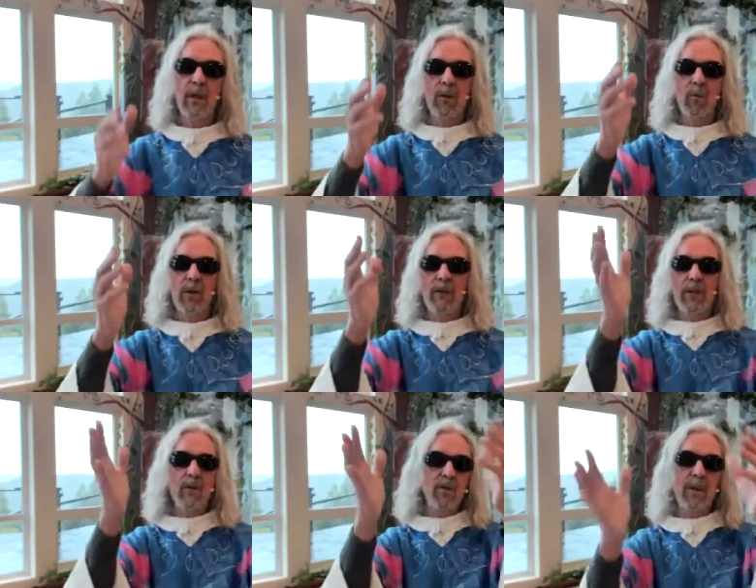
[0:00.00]
we have to
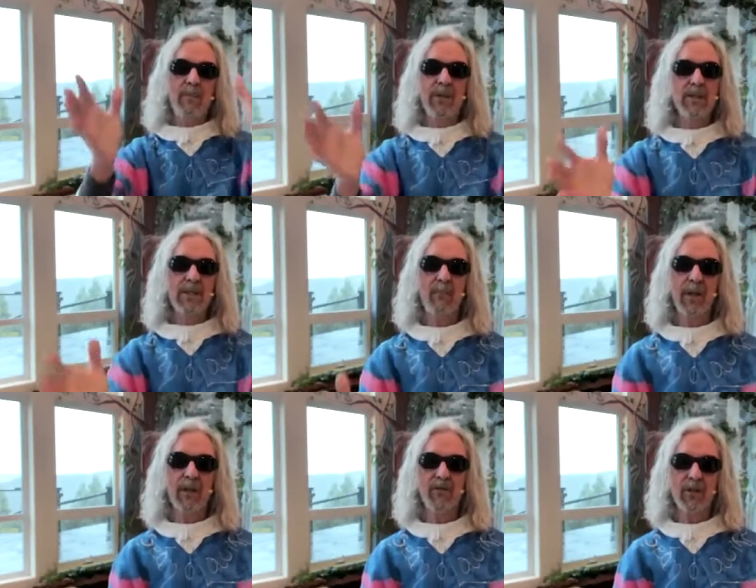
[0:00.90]
use maybe this
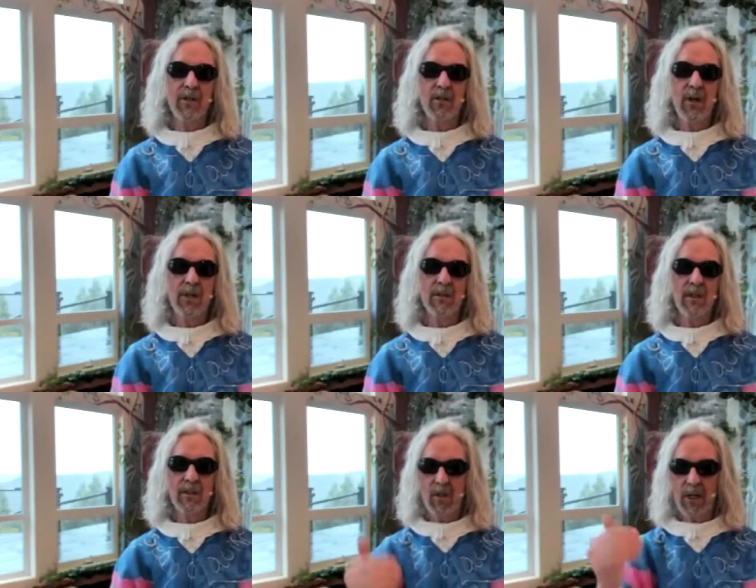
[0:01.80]
template of Jesus Christ
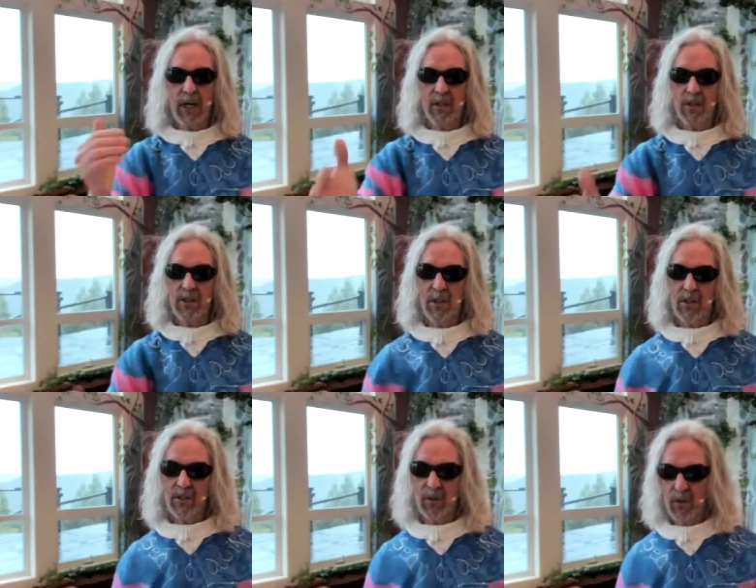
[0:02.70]
to guide us
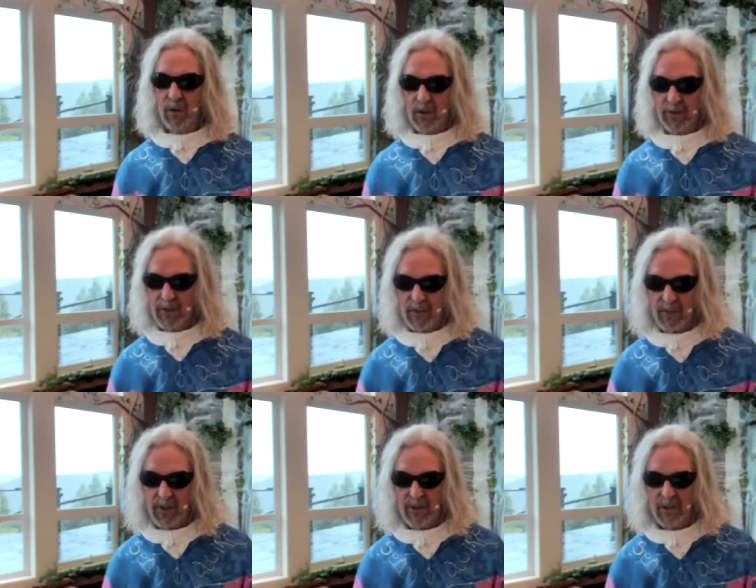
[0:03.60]
through this
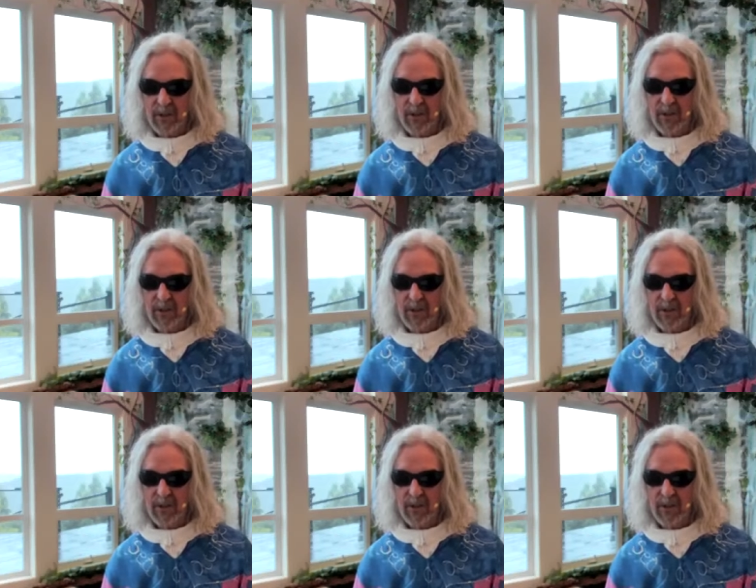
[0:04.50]
process.